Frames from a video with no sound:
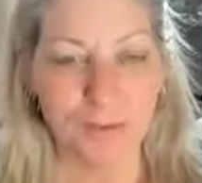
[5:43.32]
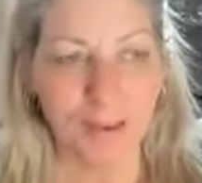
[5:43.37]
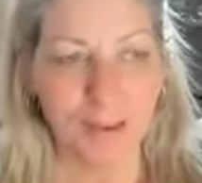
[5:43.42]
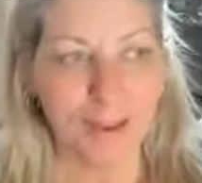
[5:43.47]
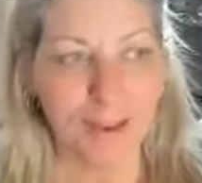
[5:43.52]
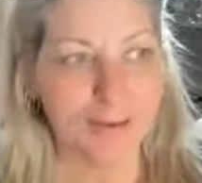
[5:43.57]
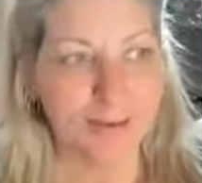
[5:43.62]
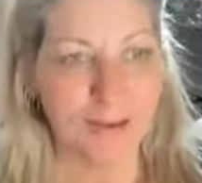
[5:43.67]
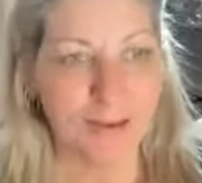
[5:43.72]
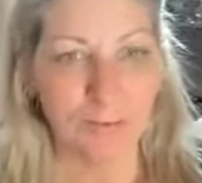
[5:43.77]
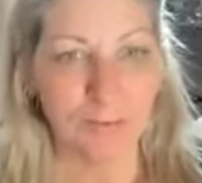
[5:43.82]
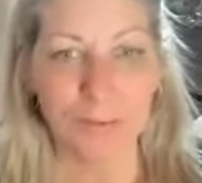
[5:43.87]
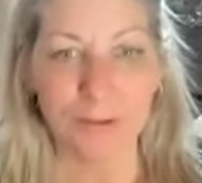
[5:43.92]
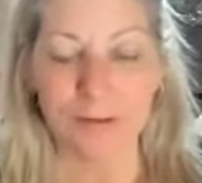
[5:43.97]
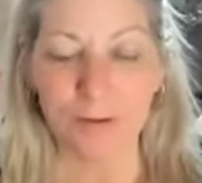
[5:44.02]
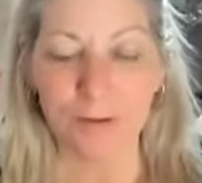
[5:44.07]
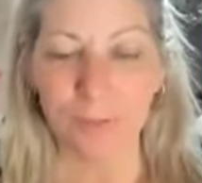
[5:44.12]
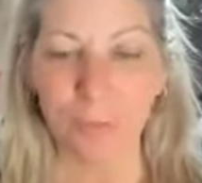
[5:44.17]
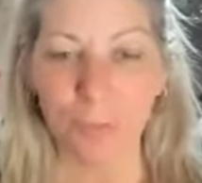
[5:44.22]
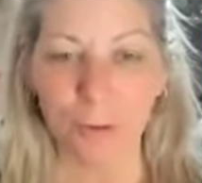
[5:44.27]
and that we
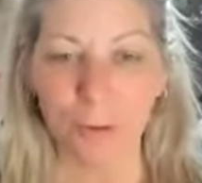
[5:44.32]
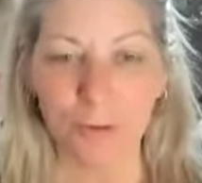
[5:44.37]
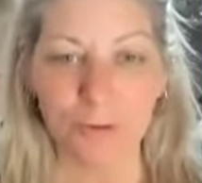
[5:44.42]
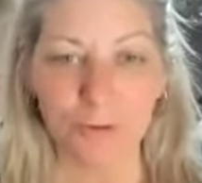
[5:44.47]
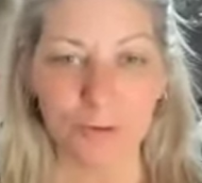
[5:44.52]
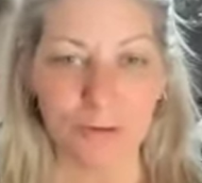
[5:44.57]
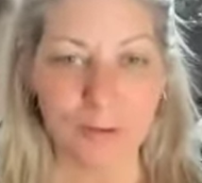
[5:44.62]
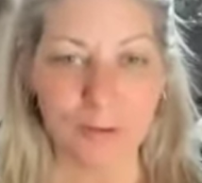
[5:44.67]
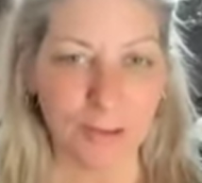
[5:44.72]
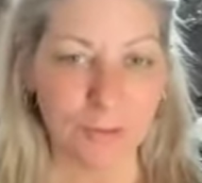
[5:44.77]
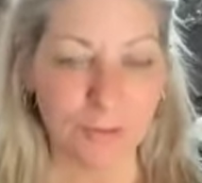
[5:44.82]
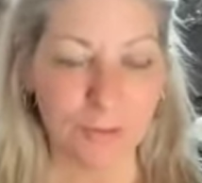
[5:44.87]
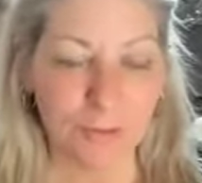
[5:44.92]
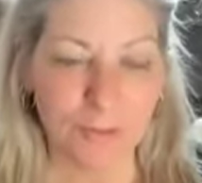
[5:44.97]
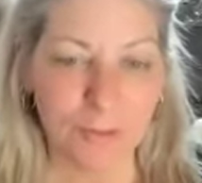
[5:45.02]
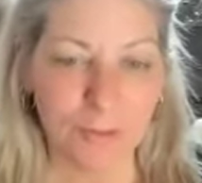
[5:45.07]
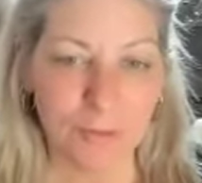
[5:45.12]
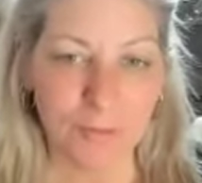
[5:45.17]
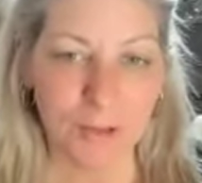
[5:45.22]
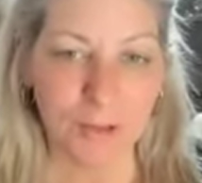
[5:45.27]
can work together
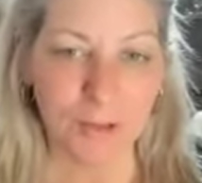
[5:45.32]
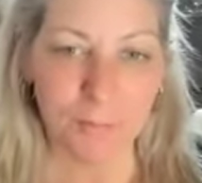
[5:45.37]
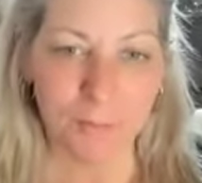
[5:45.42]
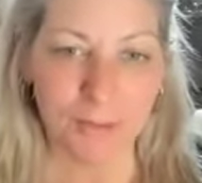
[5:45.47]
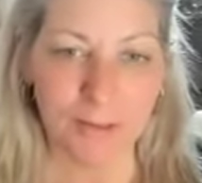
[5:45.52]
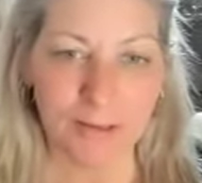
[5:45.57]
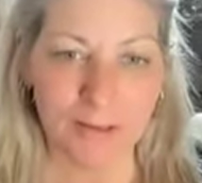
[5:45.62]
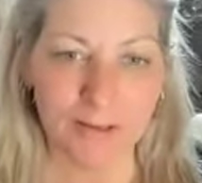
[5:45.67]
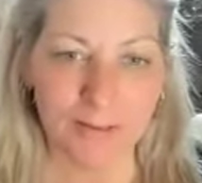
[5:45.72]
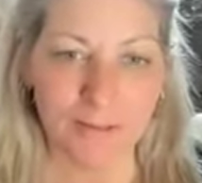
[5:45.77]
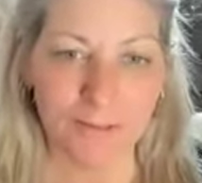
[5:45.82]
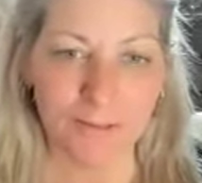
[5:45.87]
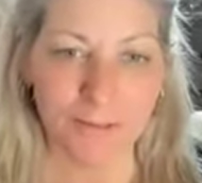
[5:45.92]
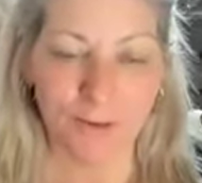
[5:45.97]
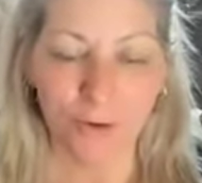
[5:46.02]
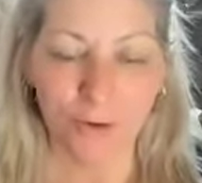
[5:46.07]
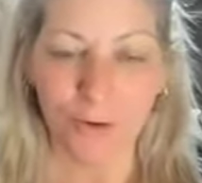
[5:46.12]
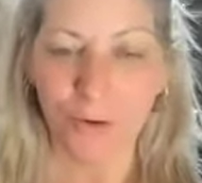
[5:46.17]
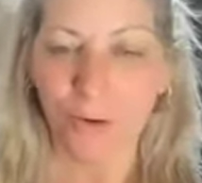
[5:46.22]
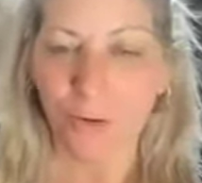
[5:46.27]
from that place,
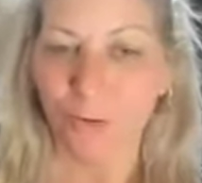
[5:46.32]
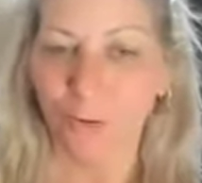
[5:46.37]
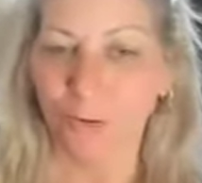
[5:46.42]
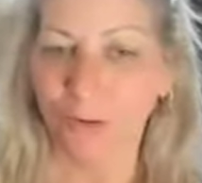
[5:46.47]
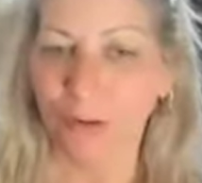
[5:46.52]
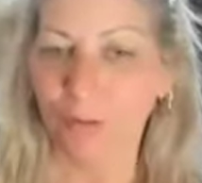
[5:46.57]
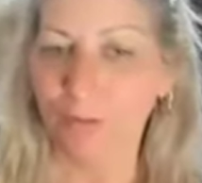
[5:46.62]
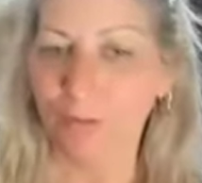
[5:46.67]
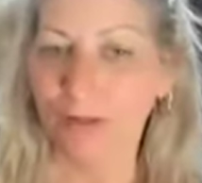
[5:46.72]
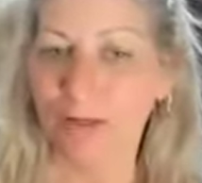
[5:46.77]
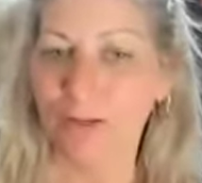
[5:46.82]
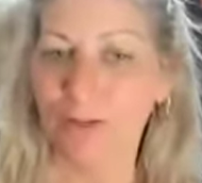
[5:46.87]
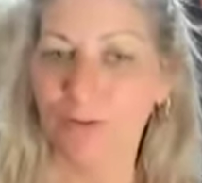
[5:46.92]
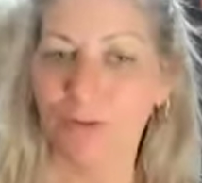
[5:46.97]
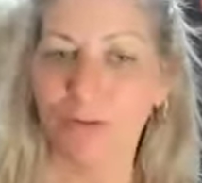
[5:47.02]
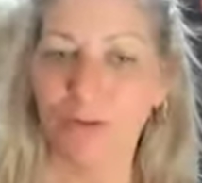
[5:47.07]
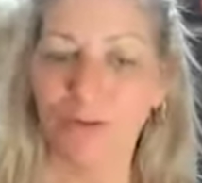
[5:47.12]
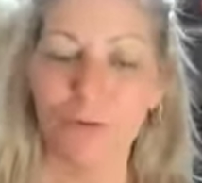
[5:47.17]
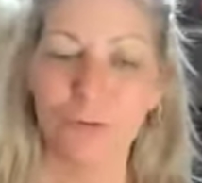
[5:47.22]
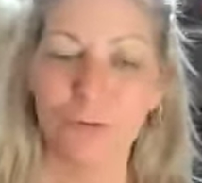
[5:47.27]
or that we
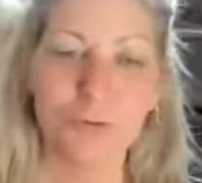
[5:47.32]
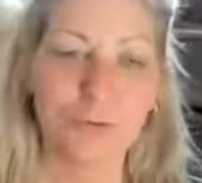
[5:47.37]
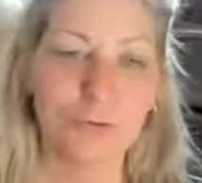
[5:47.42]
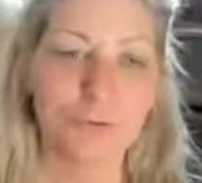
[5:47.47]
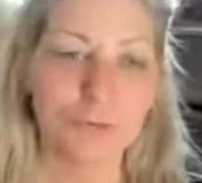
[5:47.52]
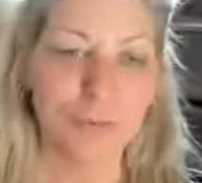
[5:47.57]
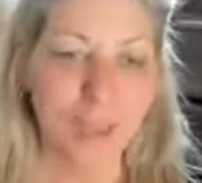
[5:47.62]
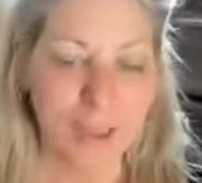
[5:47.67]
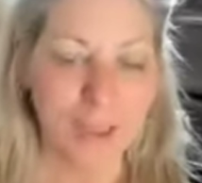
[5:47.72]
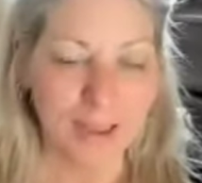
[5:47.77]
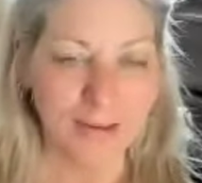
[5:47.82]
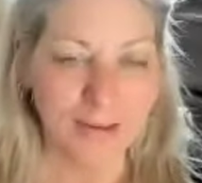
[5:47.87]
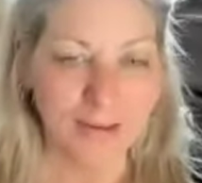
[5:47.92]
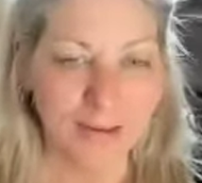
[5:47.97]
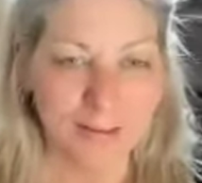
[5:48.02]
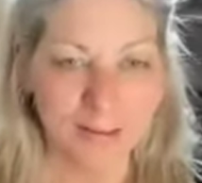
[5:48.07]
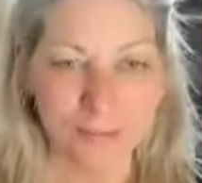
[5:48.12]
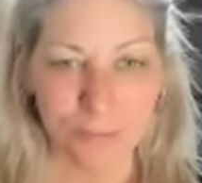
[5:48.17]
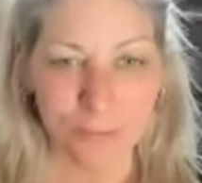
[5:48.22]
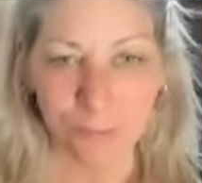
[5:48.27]
can use that
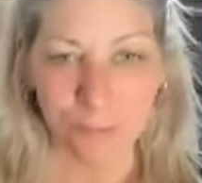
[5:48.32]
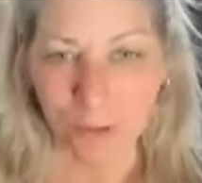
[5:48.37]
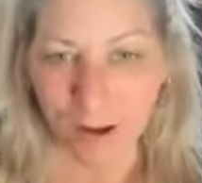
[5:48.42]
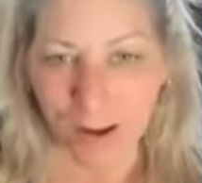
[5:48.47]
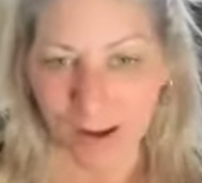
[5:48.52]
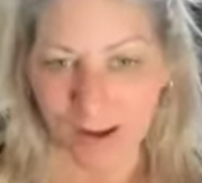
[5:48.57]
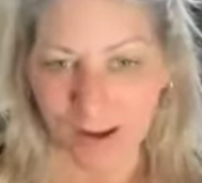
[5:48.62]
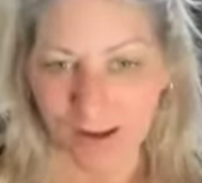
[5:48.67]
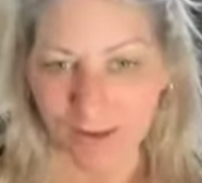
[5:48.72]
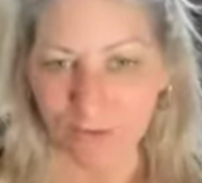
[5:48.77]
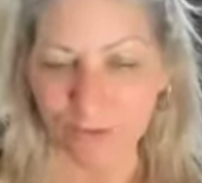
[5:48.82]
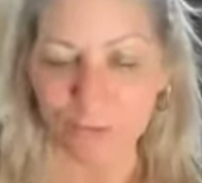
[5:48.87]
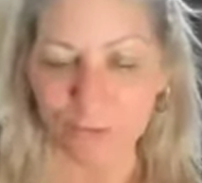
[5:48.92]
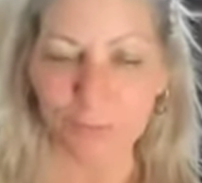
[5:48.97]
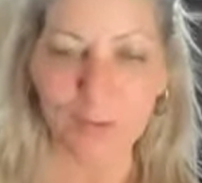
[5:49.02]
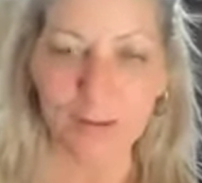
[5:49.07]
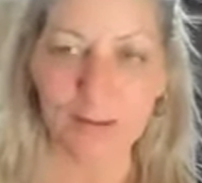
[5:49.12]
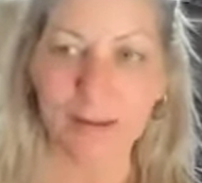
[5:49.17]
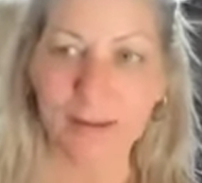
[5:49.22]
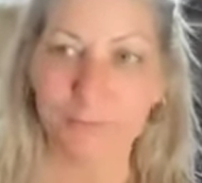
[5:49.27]
as a way to
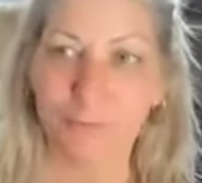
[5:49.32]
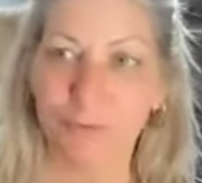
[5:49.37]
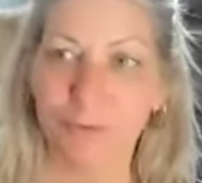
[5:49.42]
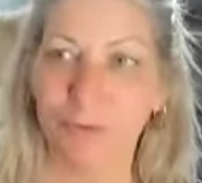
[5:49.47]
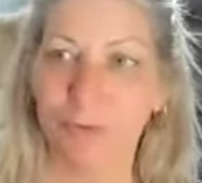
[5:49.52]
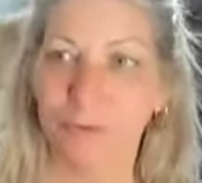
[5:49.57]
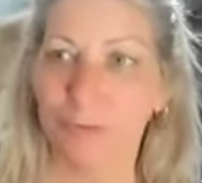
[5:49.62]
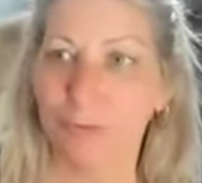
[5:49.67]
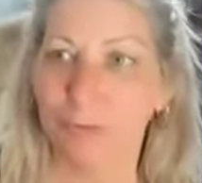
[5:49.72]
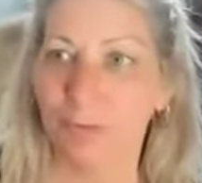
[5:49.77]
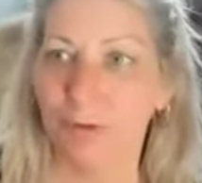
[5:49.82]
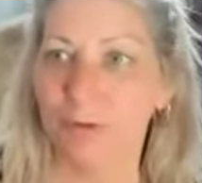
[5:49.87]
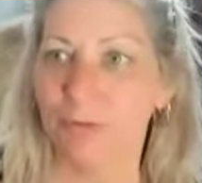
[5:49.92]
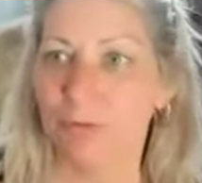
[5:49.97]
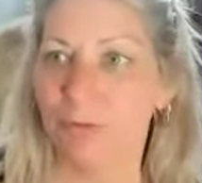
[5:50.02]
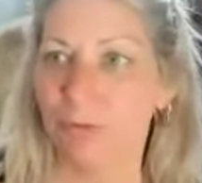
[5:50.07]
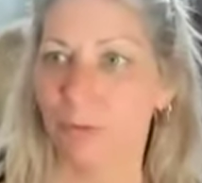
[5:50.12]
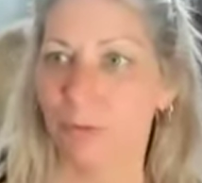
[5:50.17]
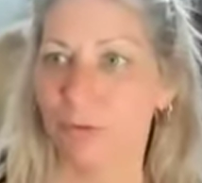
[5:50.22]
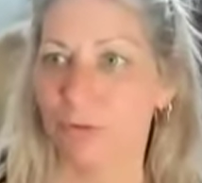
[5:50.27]
be able to bring
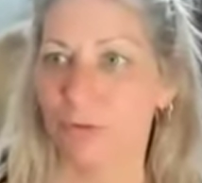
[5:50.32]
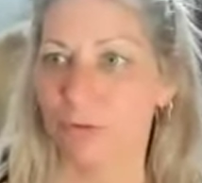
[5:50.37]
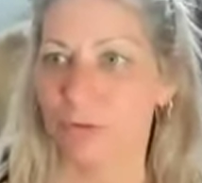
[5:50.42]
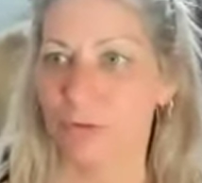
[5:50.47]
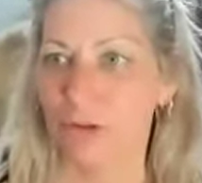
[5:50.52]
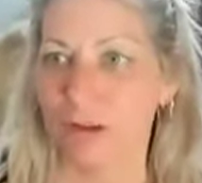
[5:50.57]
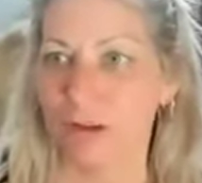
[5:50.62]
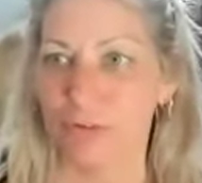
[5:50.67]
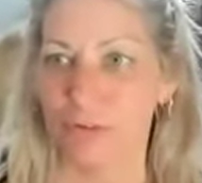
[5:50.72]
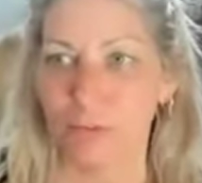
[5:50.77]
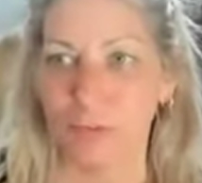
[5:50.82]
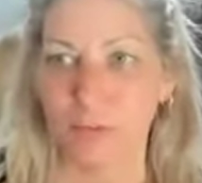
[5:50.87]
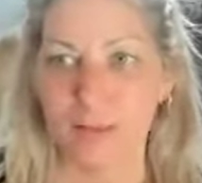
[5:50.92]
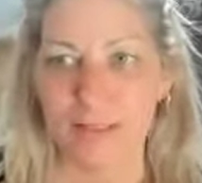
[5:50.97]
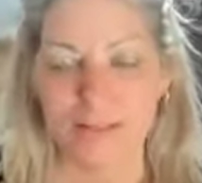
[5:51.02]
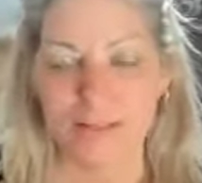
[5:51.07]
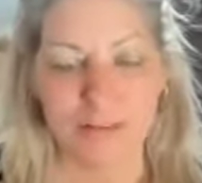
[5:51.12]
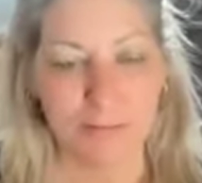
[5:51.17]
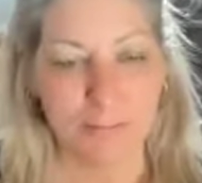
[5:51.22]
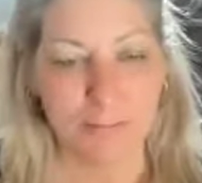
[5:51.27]
forth the change that we
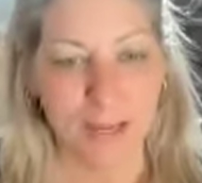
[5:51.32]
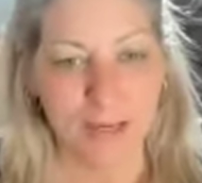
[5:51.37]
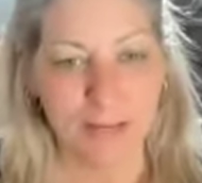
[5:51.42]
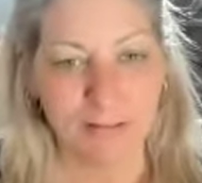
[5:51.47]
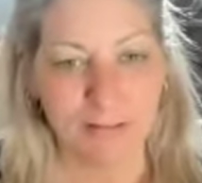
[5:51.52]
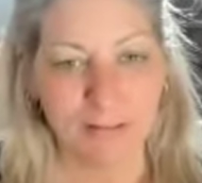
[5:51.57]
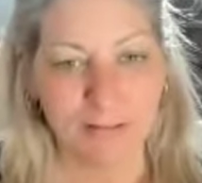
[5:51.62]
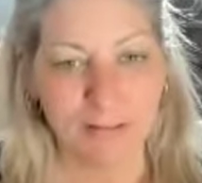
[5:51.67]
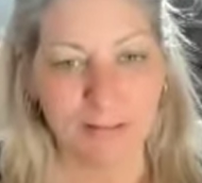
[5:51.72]
need to make.